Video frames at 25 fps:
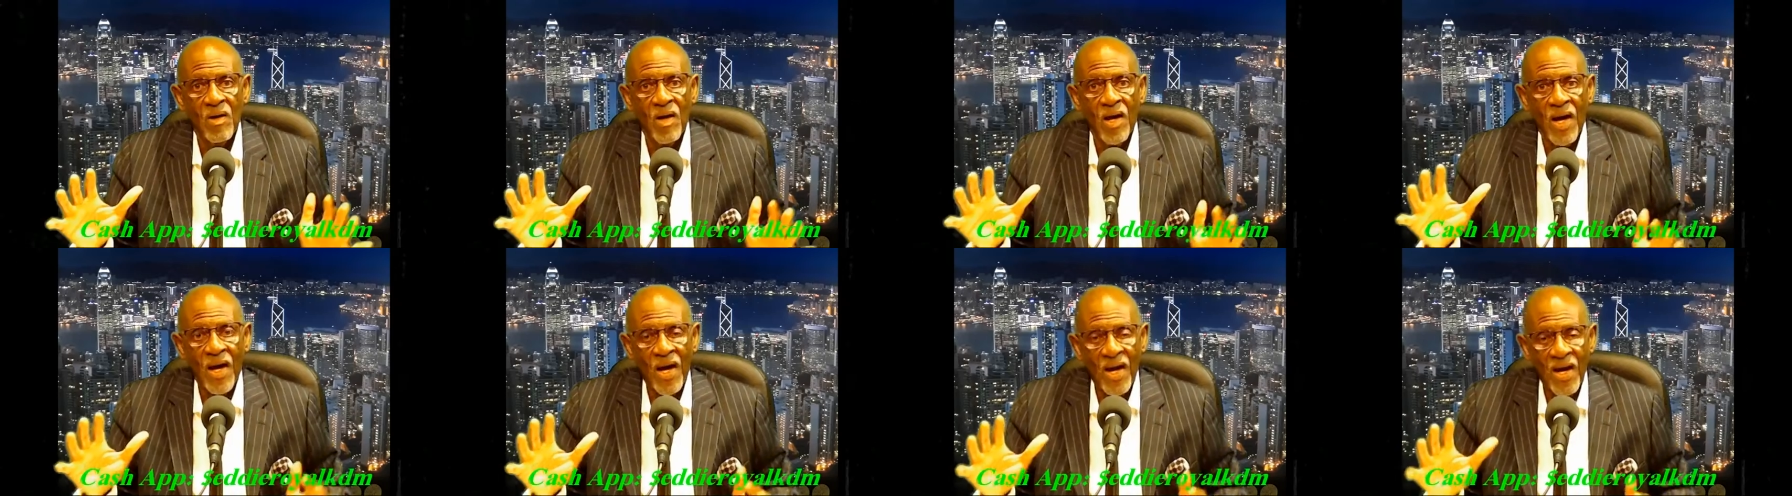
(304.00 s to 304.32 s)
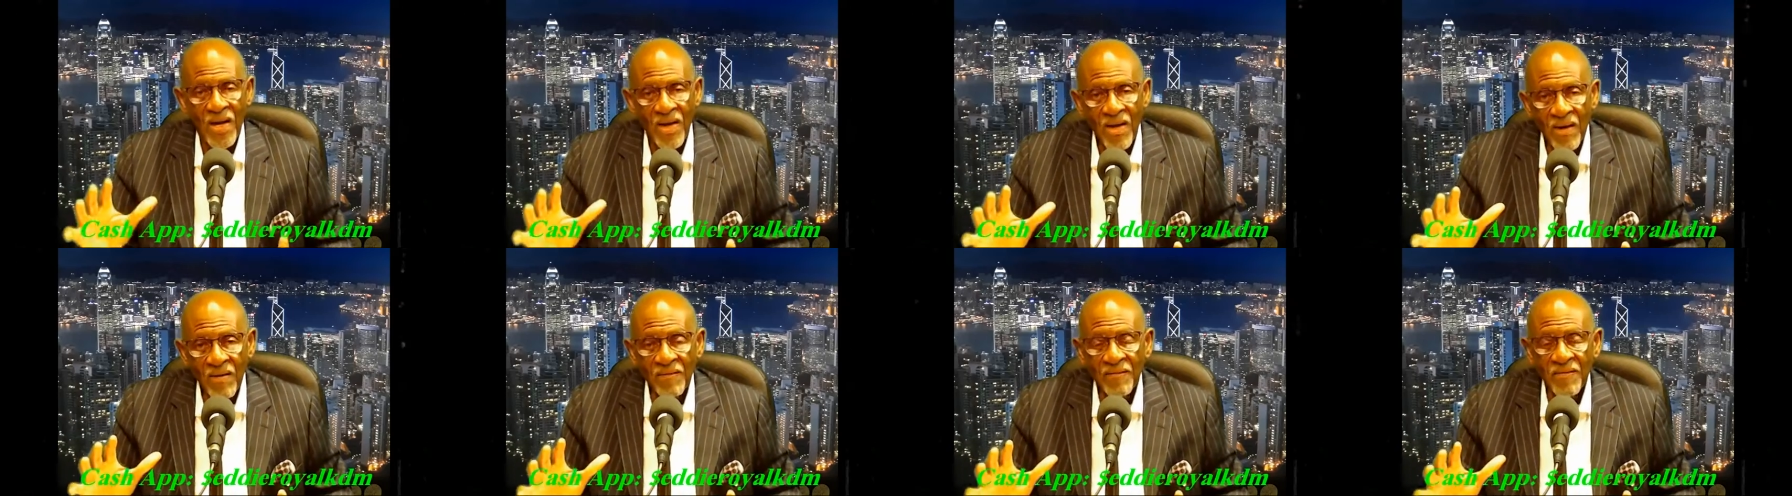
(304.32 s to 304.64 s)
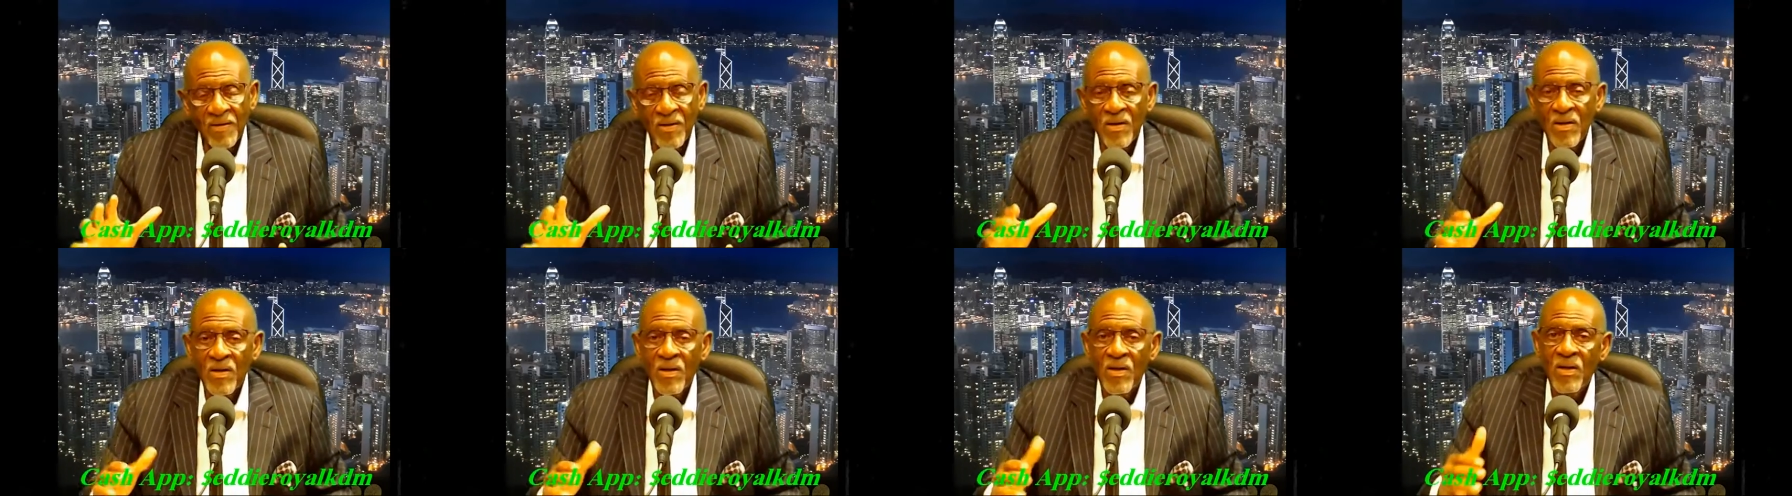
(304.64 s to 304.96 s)

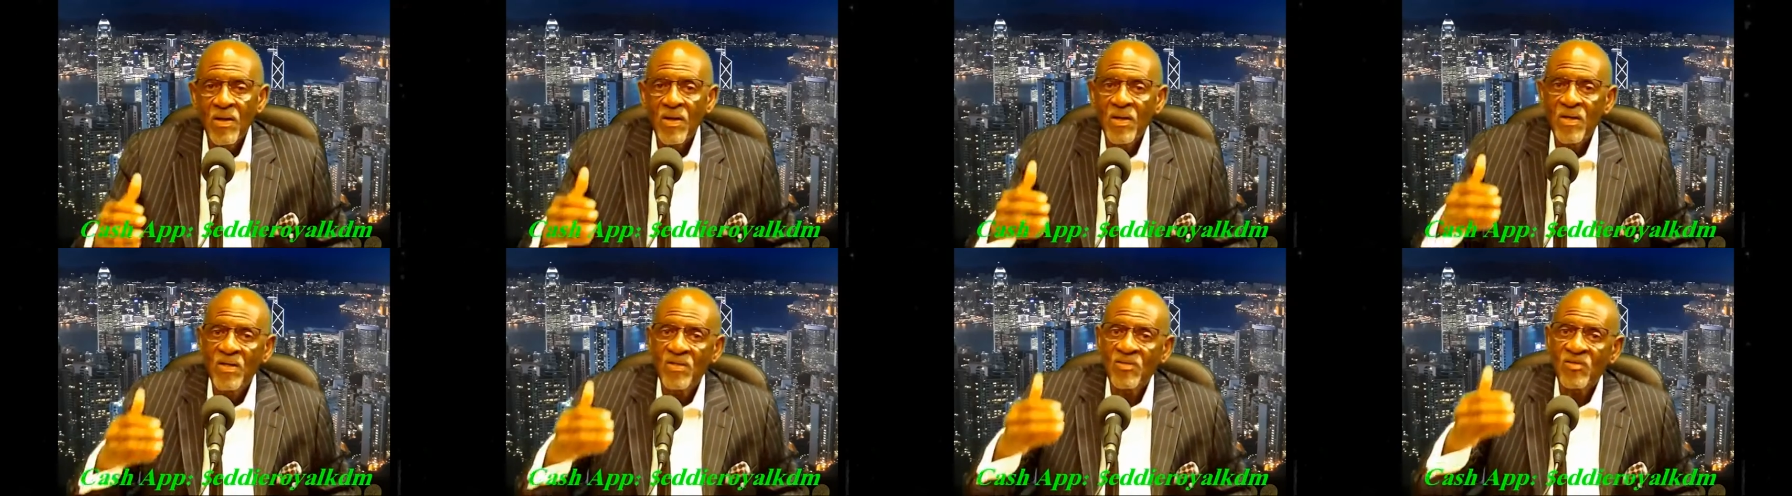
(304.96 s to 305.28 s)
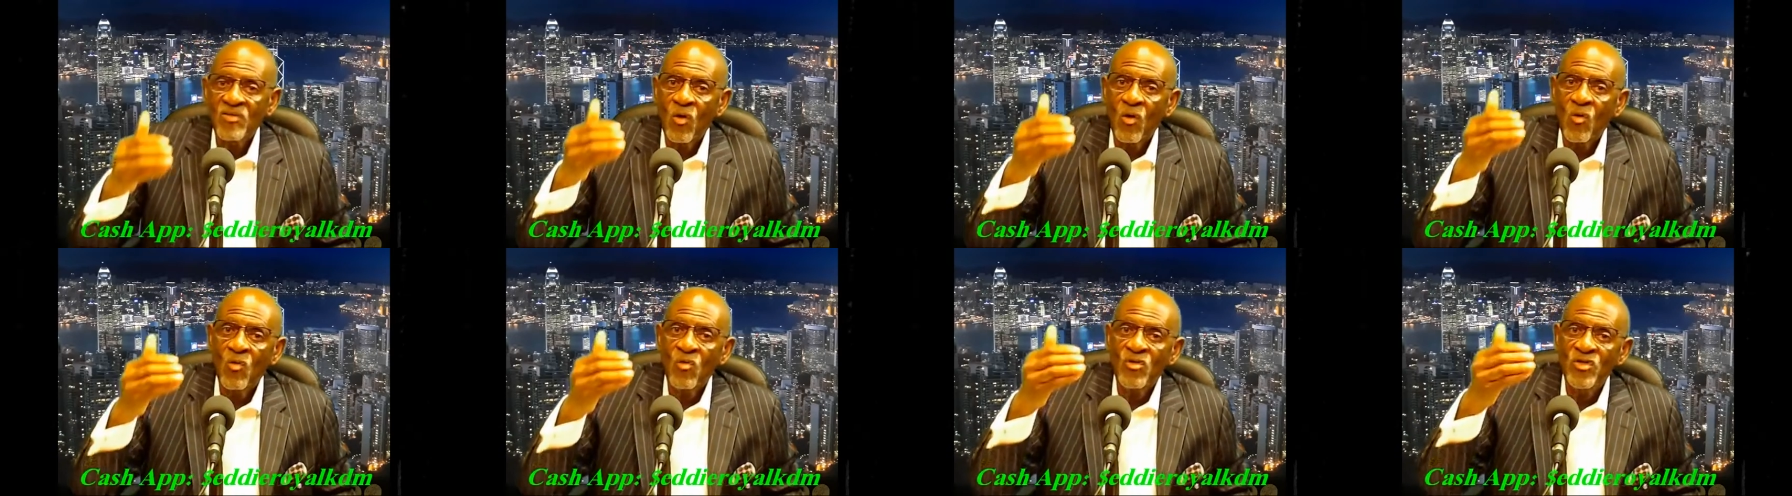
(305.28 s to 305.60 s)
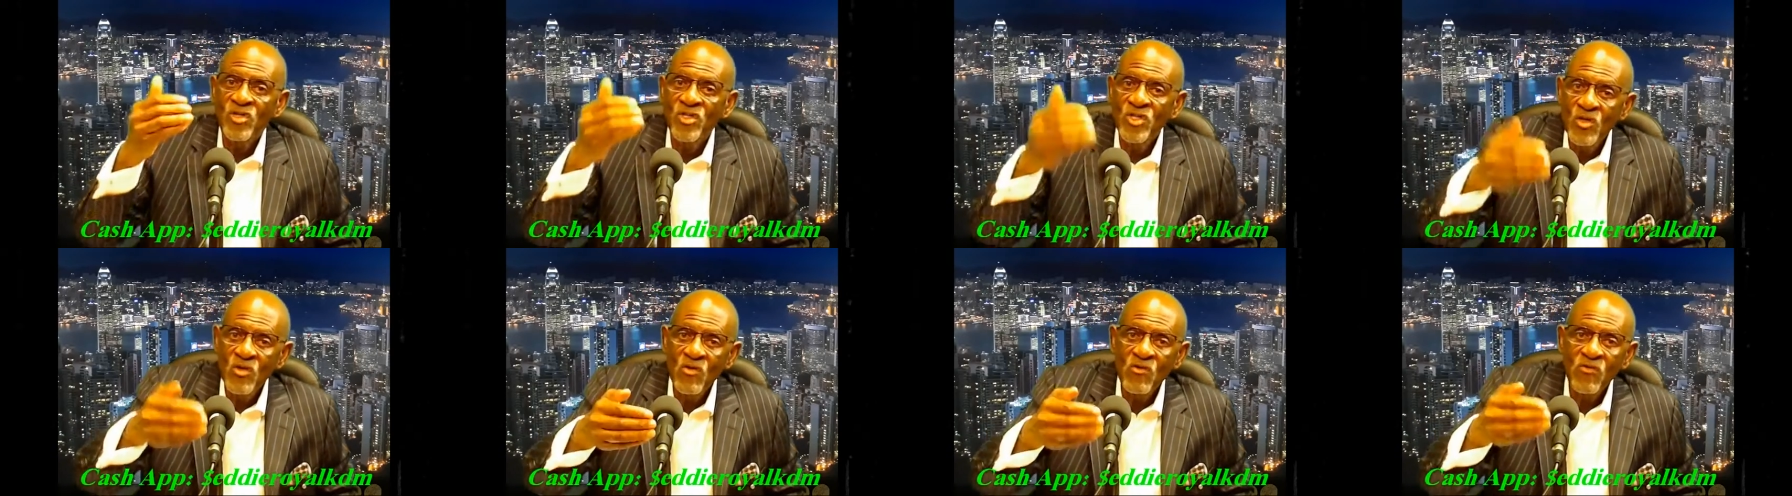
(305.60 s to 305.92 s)
However, it's
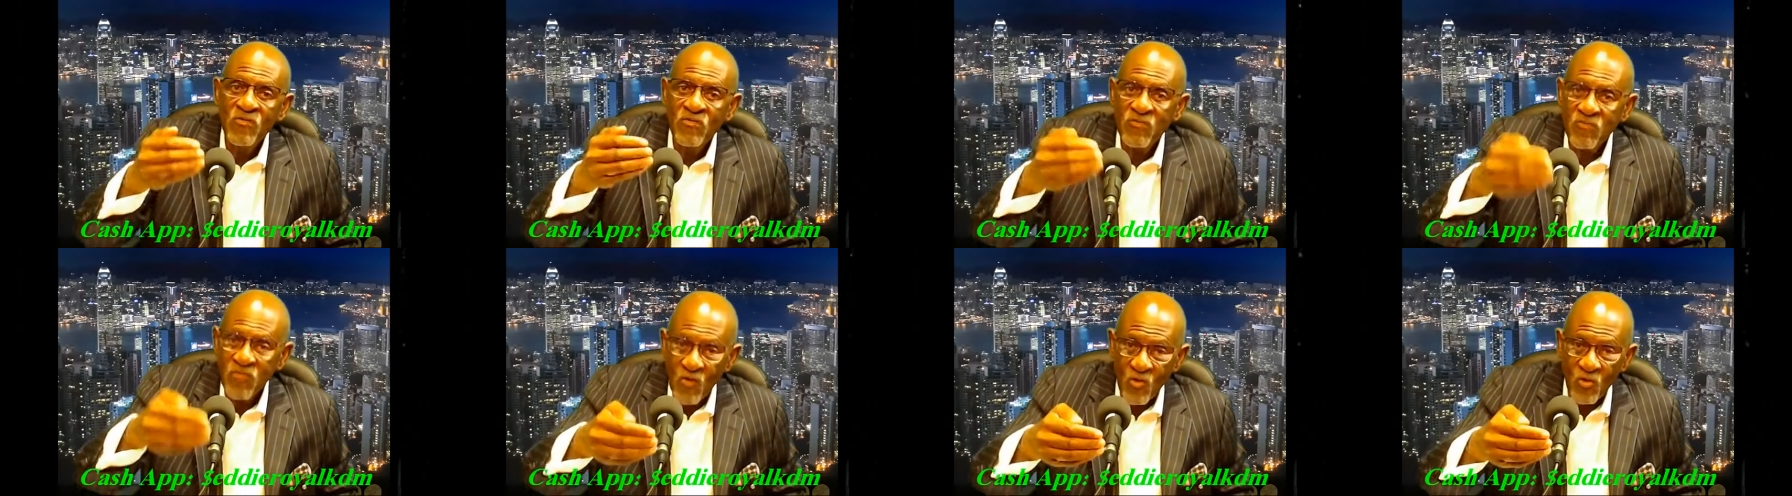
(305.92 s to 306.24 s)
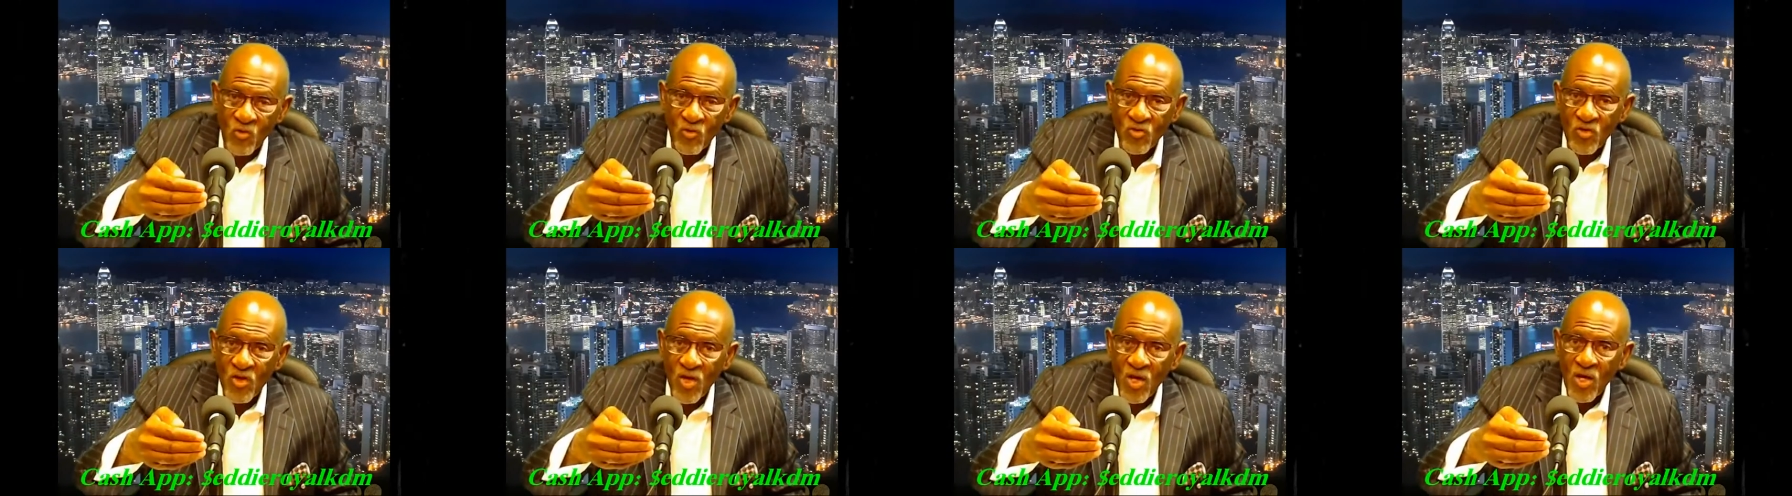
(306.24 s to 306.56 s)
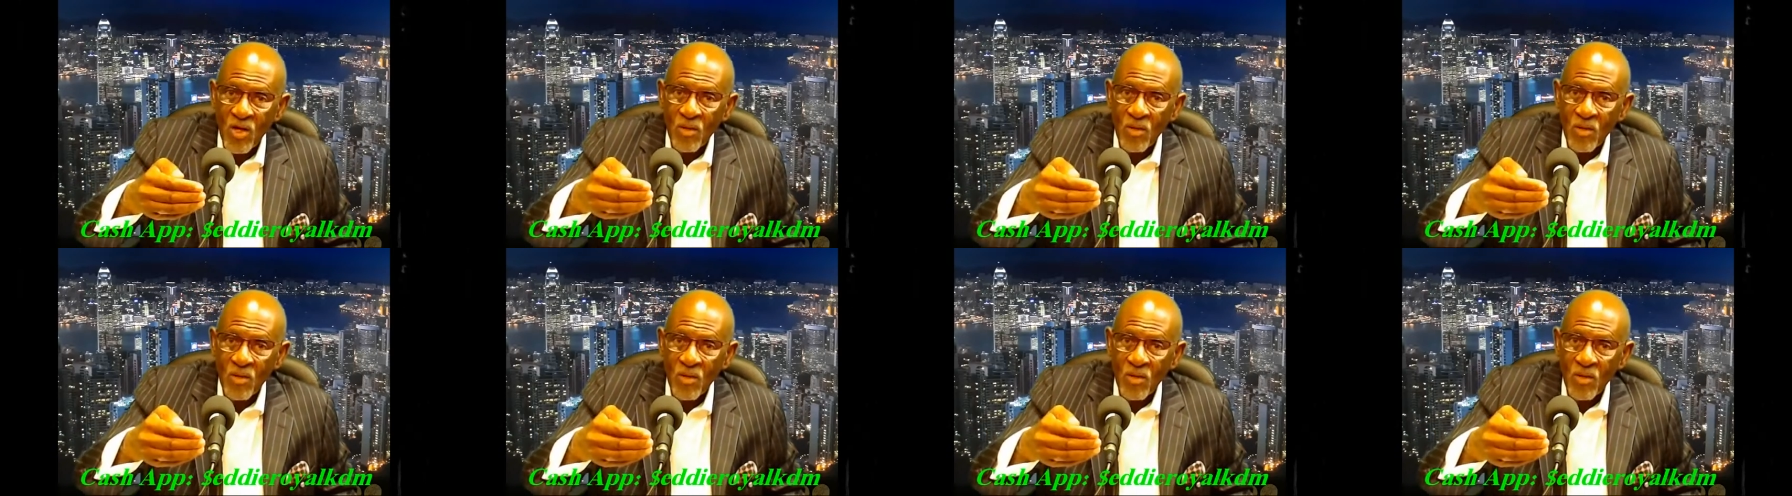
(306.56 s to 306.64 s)
on you first